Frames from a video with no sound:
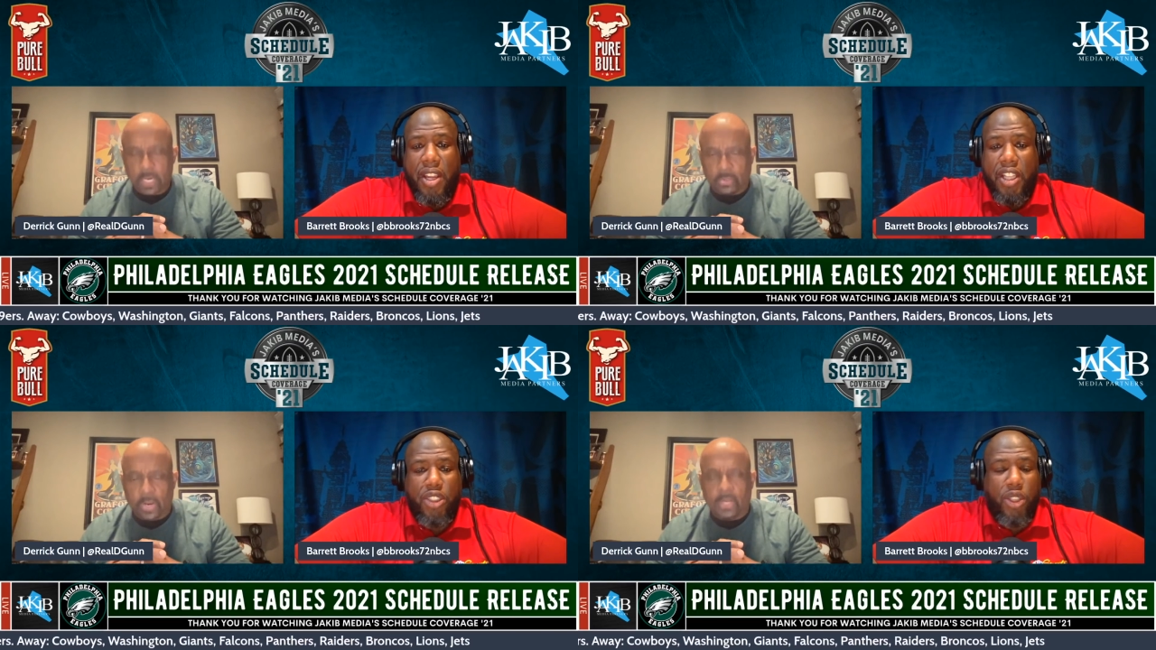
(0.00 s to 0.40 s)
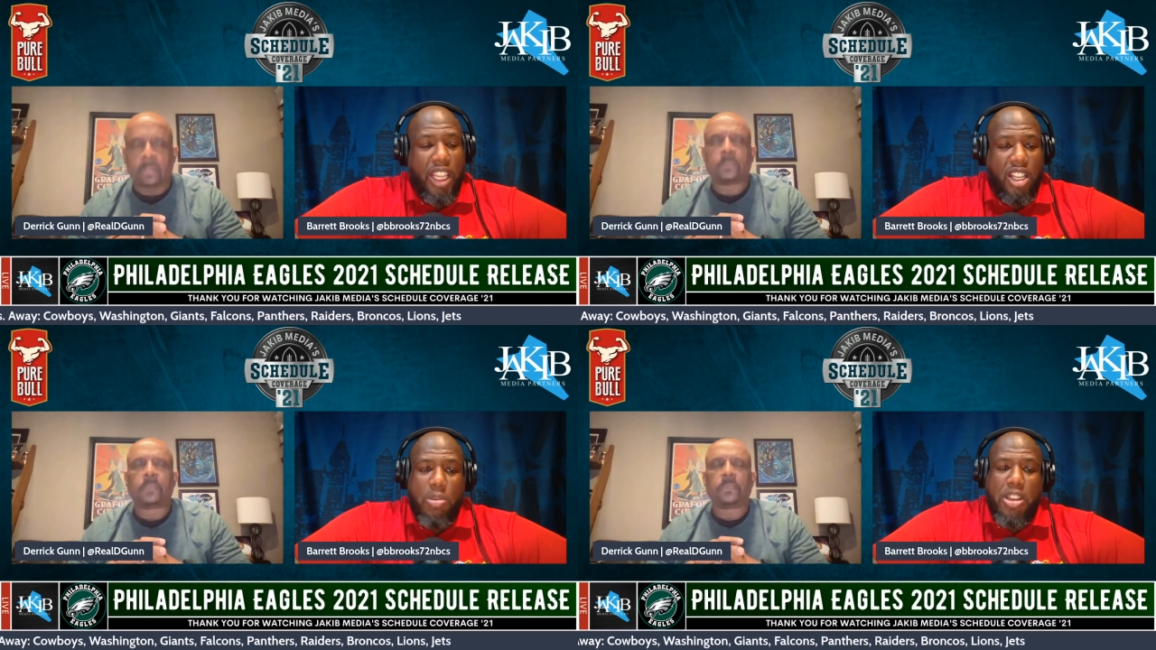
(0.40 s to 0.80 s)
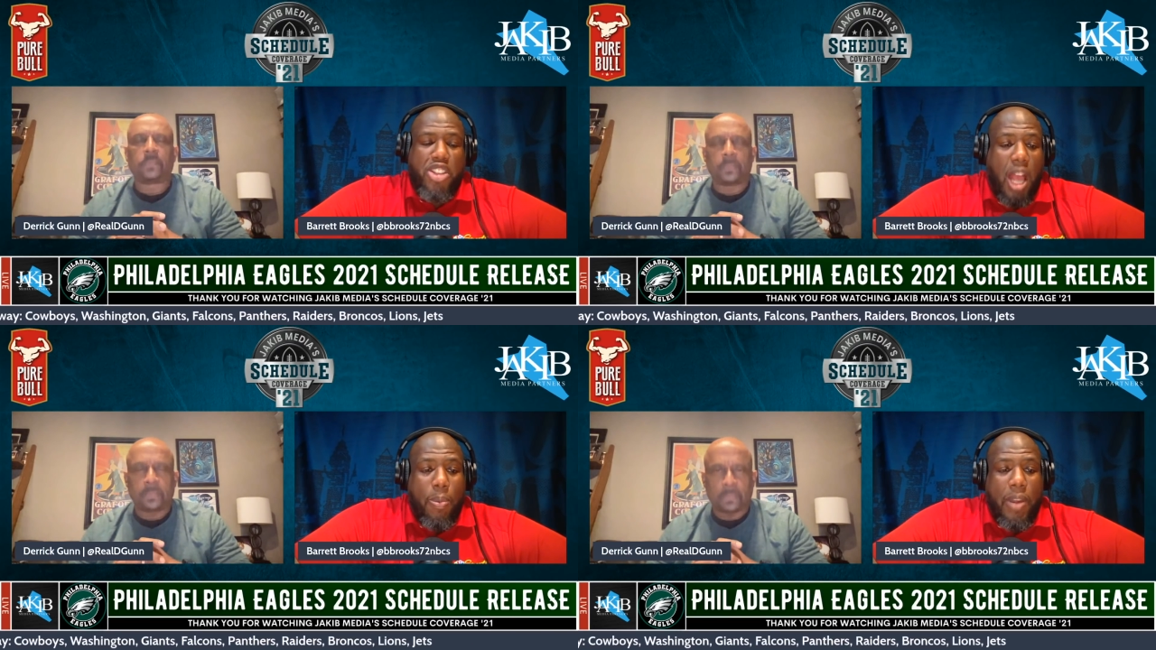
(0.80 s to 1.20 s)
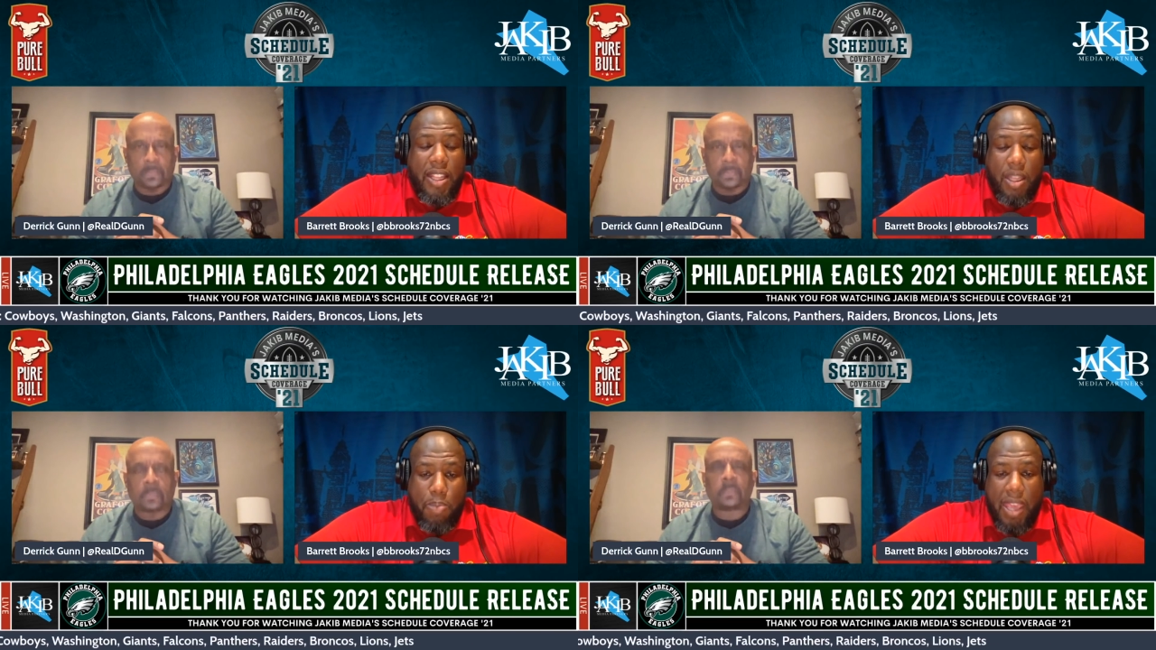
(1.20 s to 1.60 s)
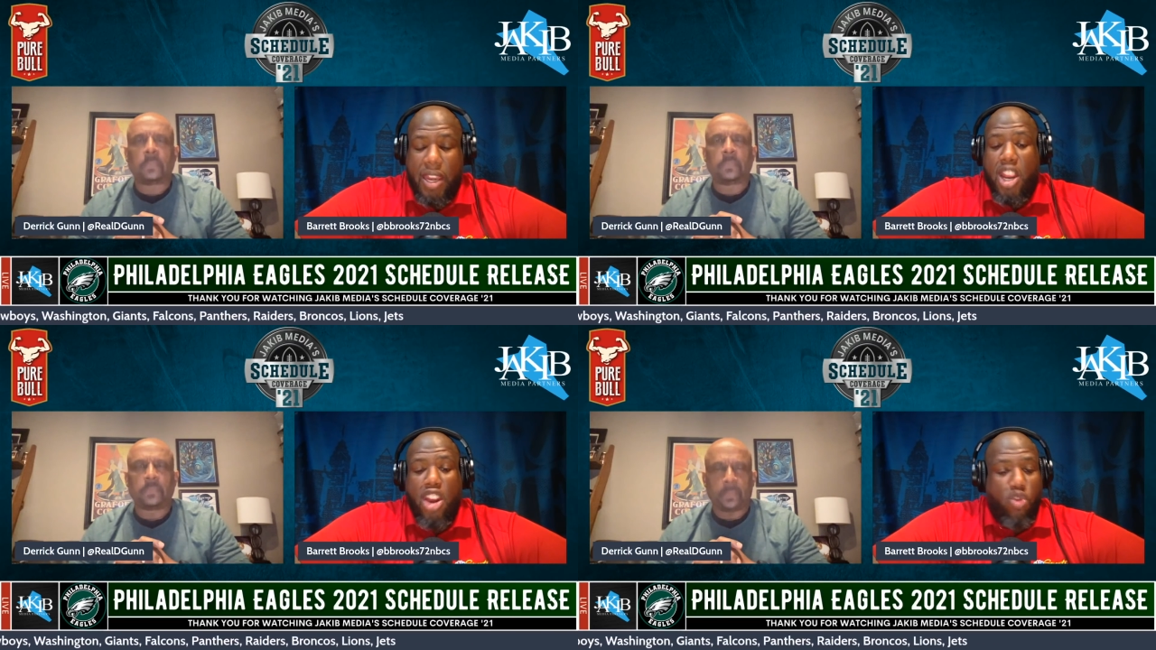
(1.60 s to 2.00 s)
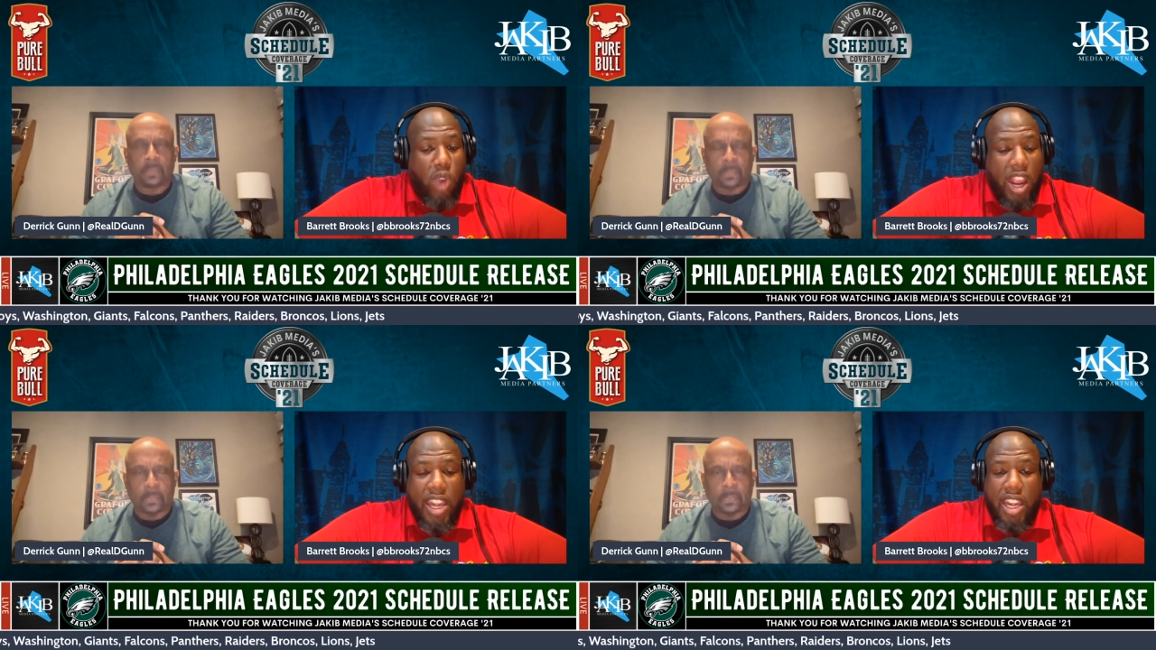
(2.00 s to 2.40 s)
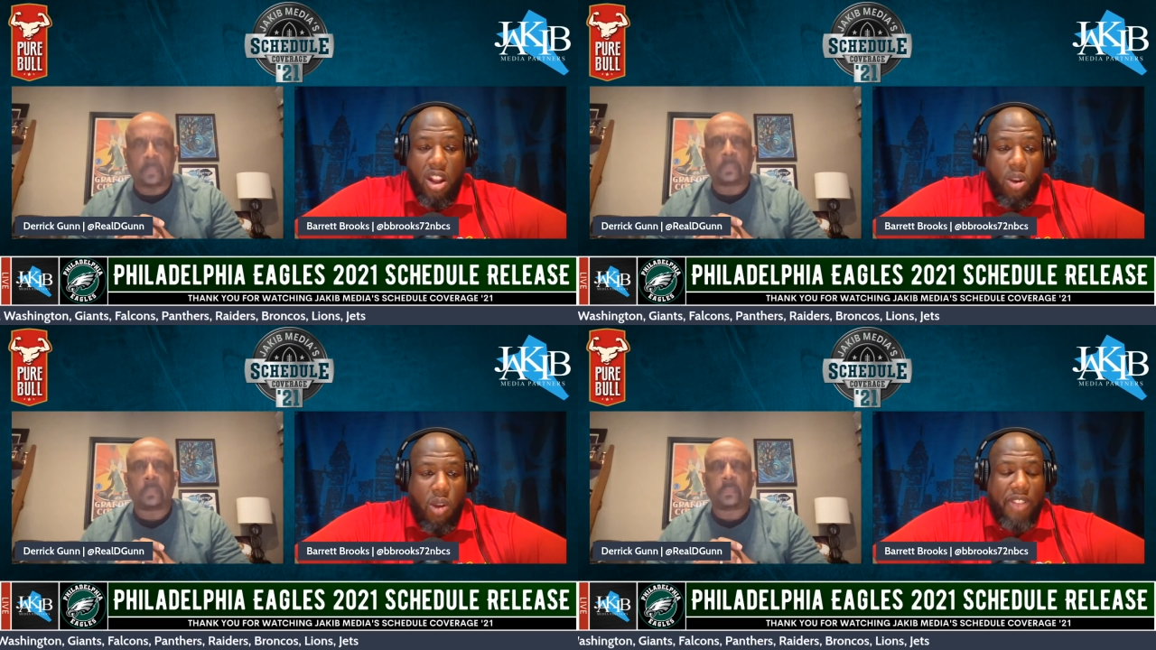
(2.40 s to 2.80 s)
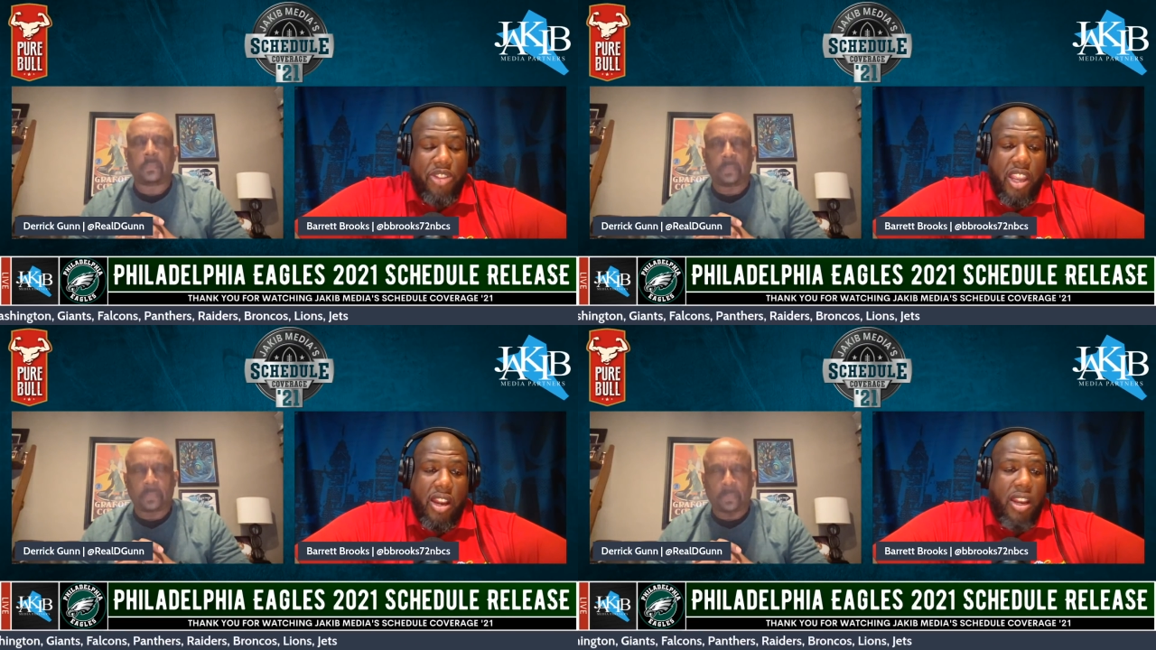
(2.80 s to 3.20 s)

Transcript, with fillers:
Speaker 1: That's so right. he's gonna be chomping at the bit, ready to go out there